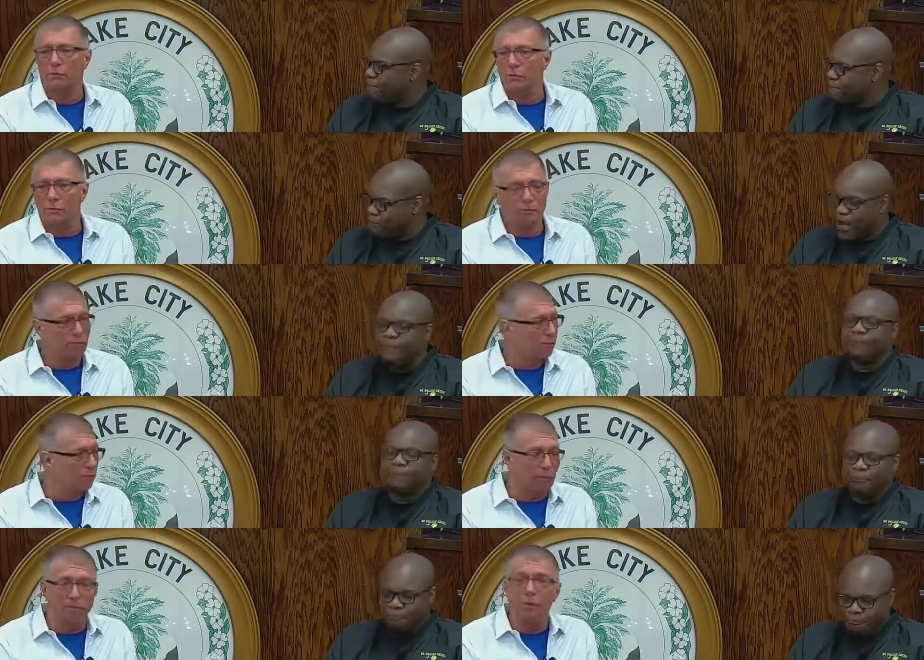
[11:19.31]
Speaker 1: right.
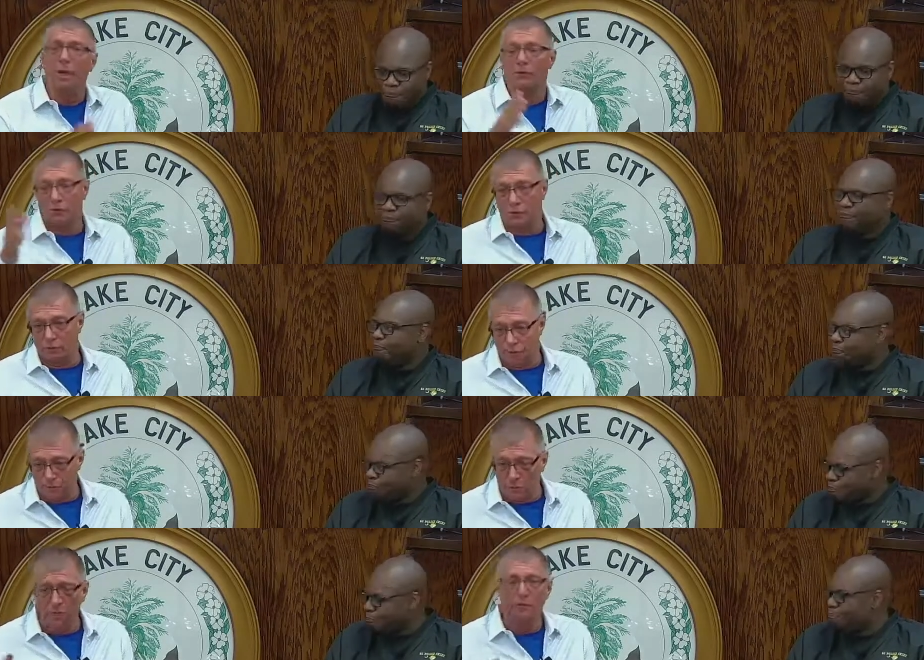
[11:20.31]
plus years,
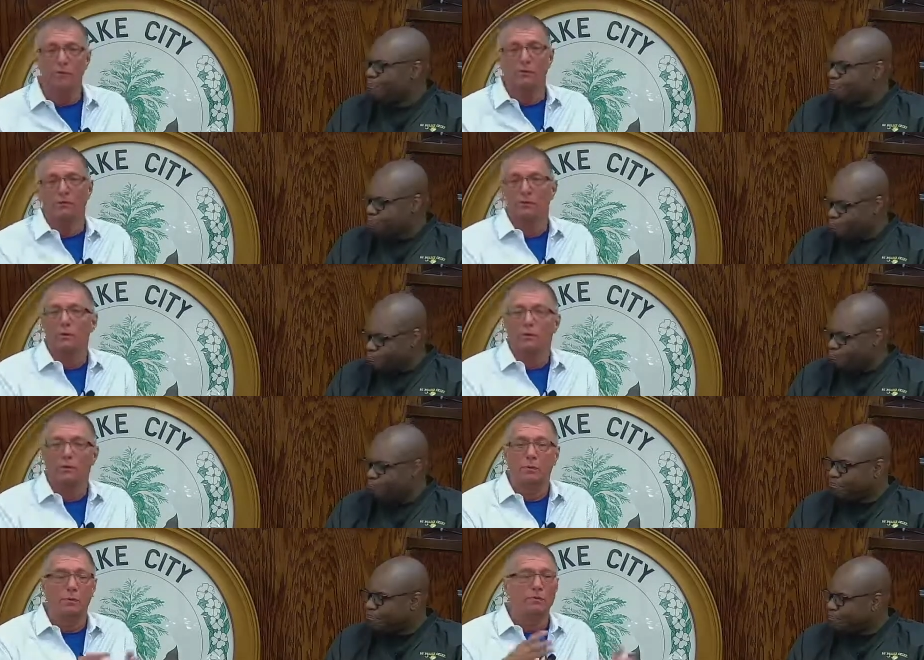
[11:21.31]
30 years,
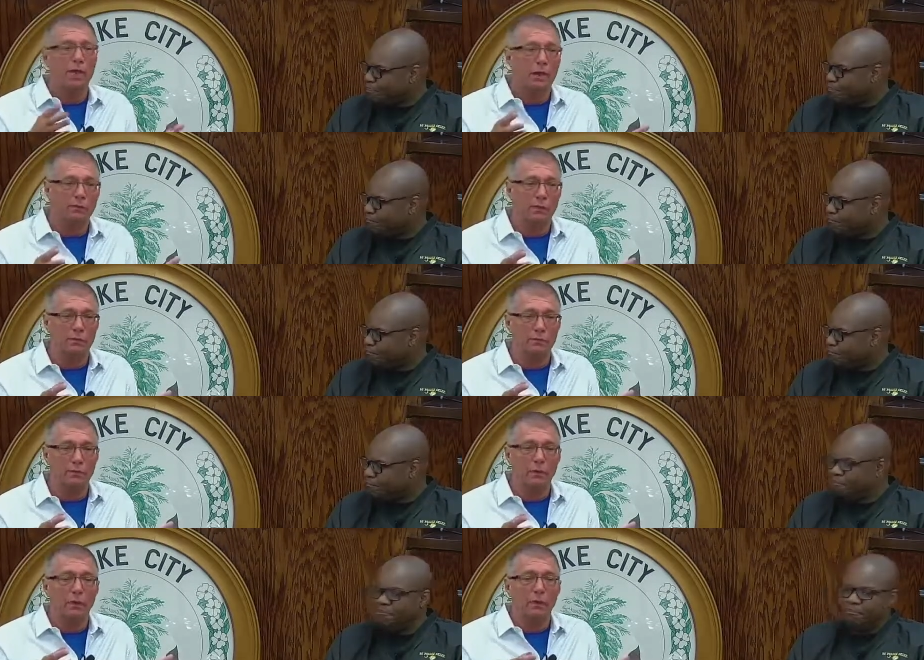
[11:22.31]
25 years,
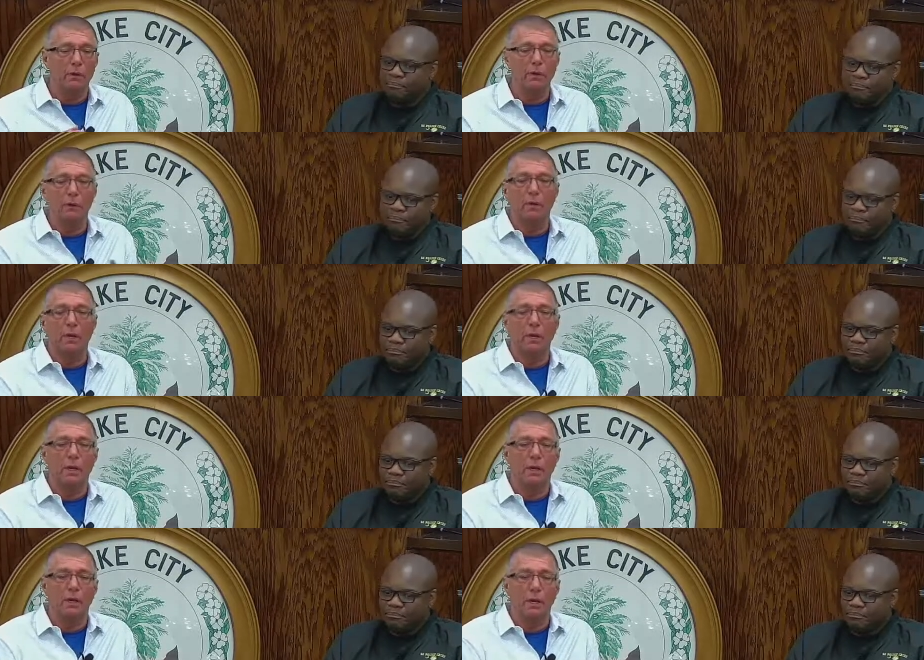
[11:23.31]
you know,
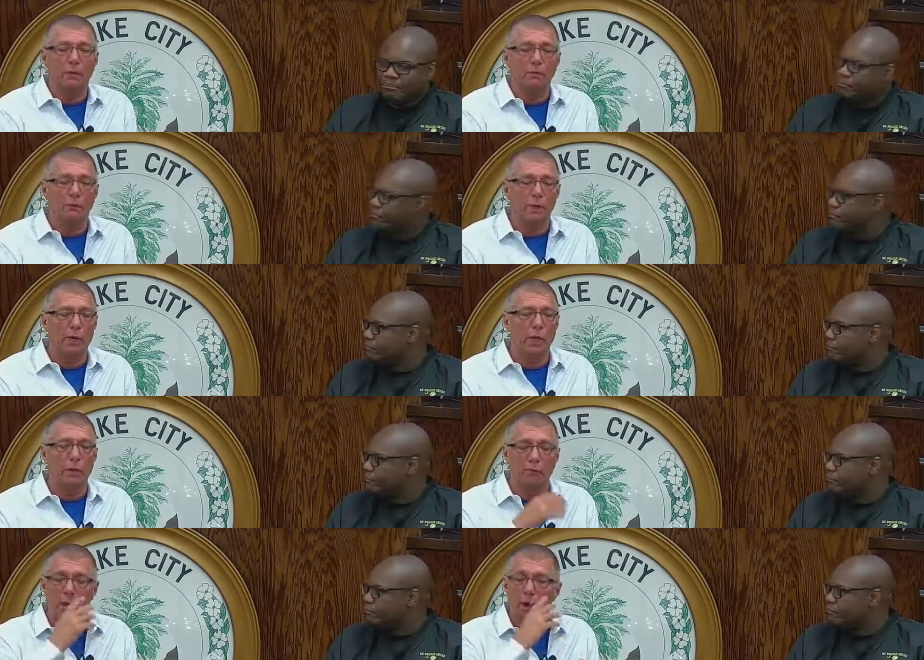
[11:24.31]
and, and we have
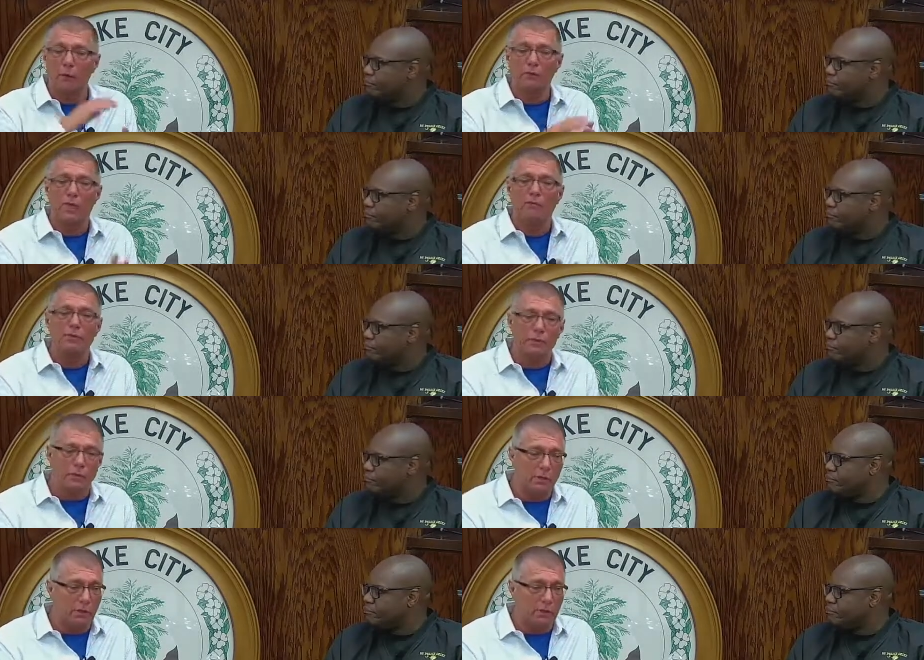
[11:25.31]
longevity
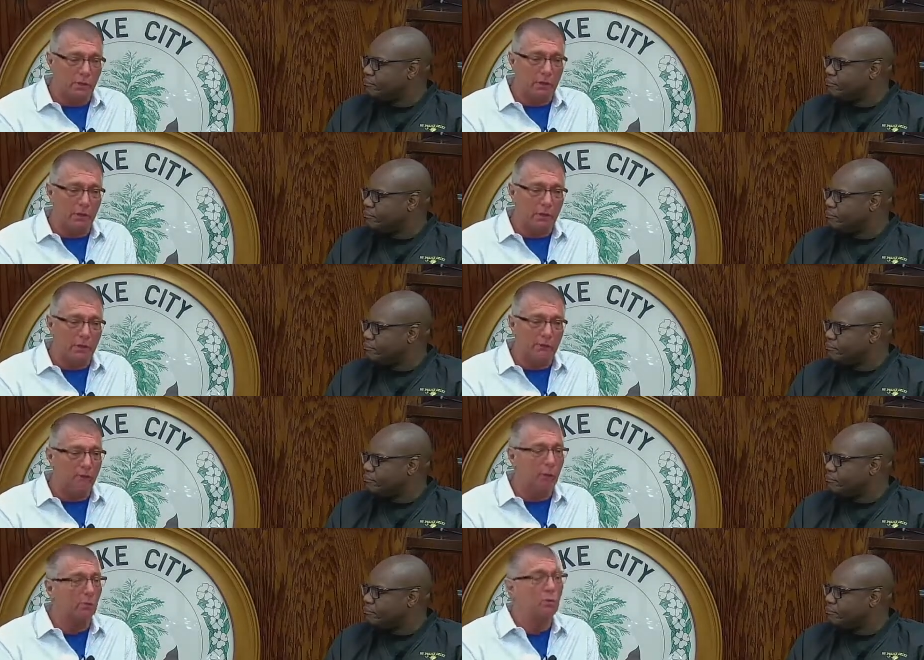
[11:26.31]
here, and, and that's
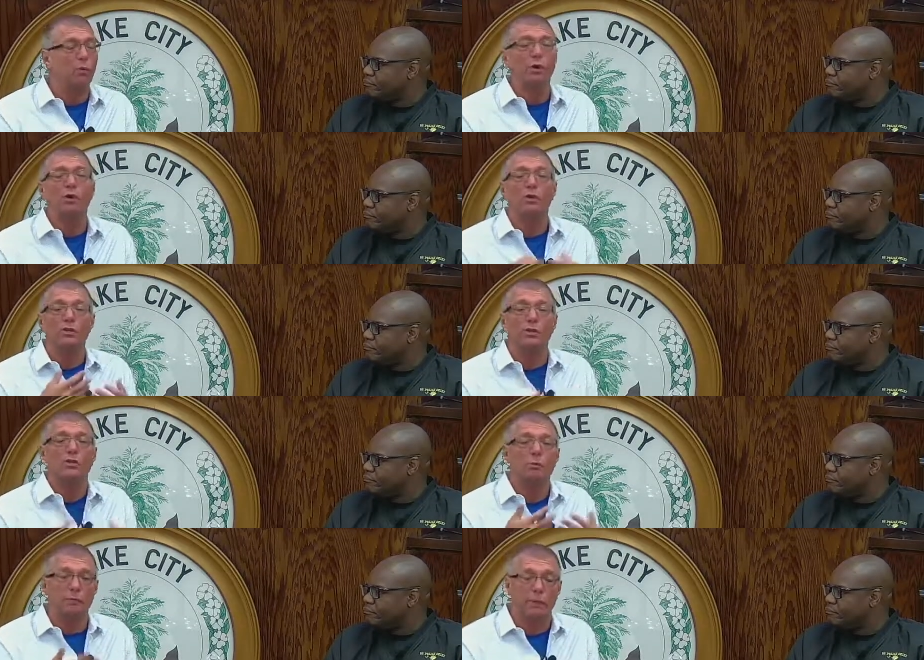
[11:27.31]
what we want to
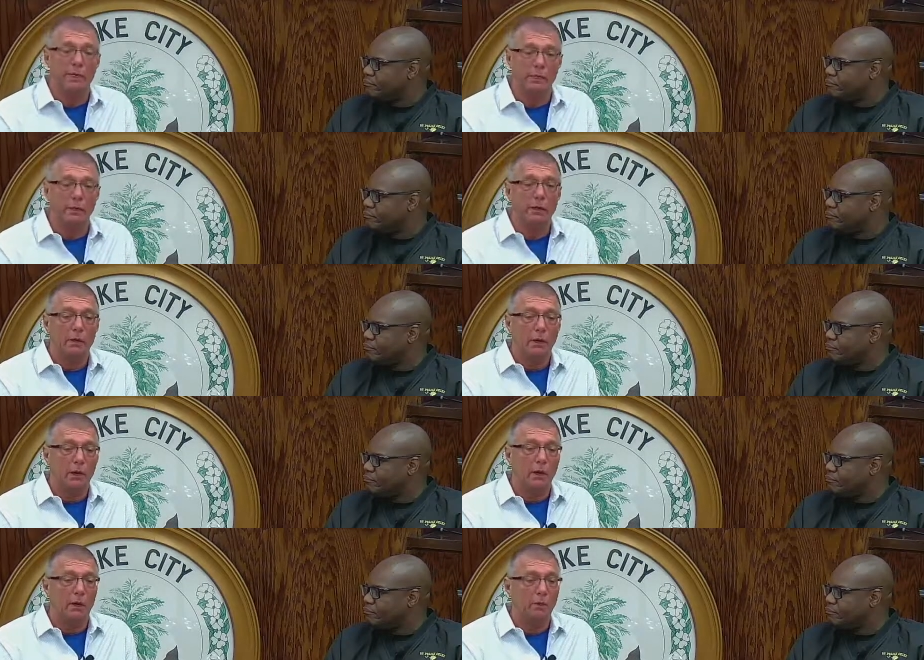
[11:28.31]
continue being.
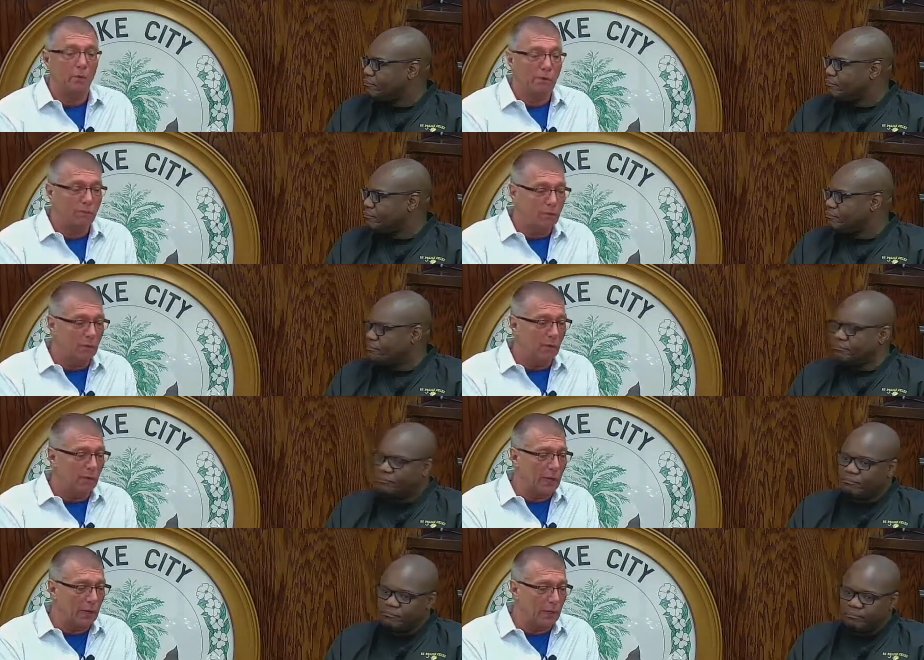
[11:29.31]
Uh, we feel
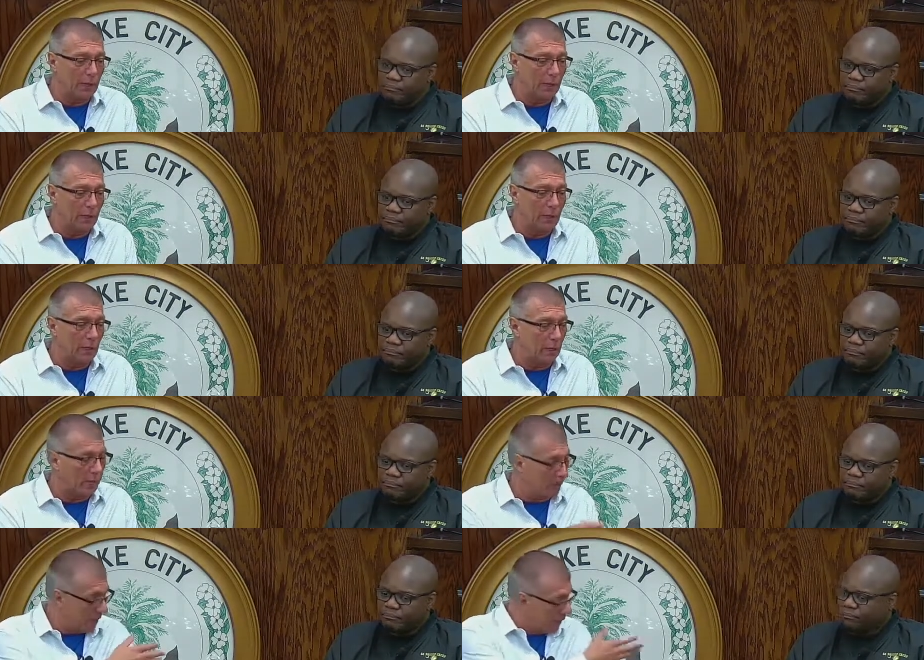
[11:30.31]
that, and, and I
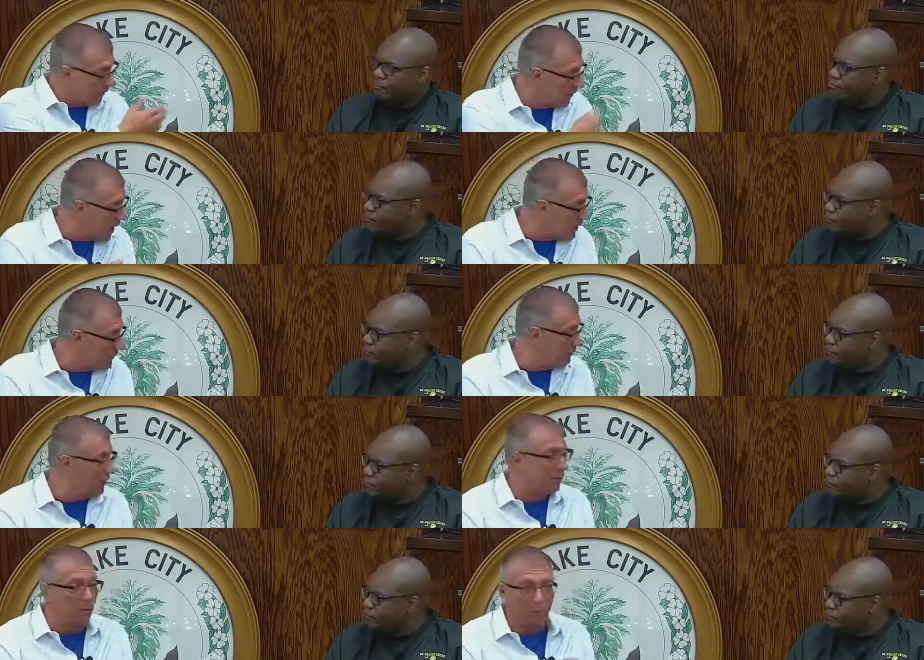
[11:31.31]
think the philosophy
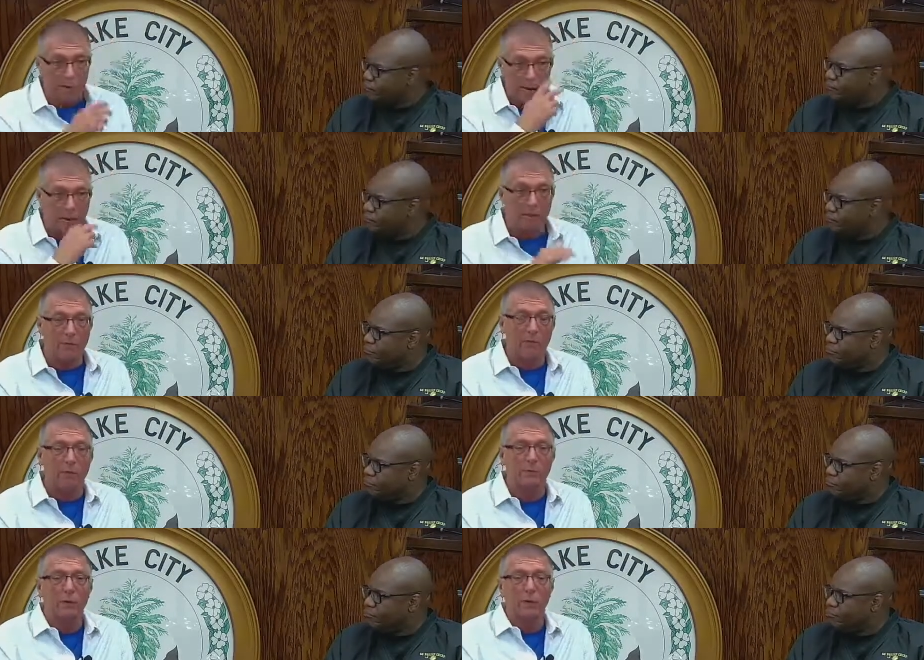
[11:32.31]
that we have is
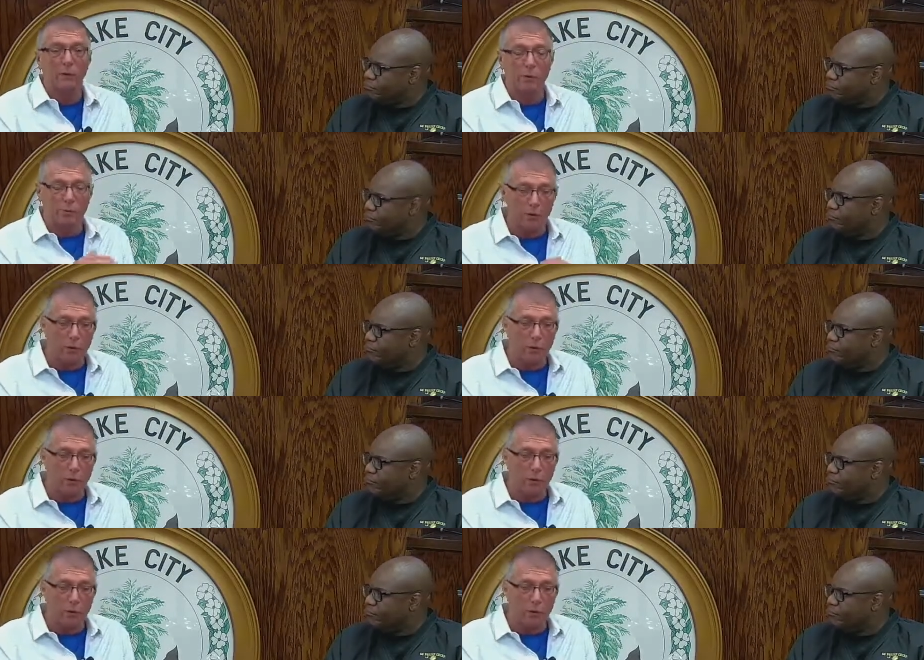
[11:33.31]
we bring you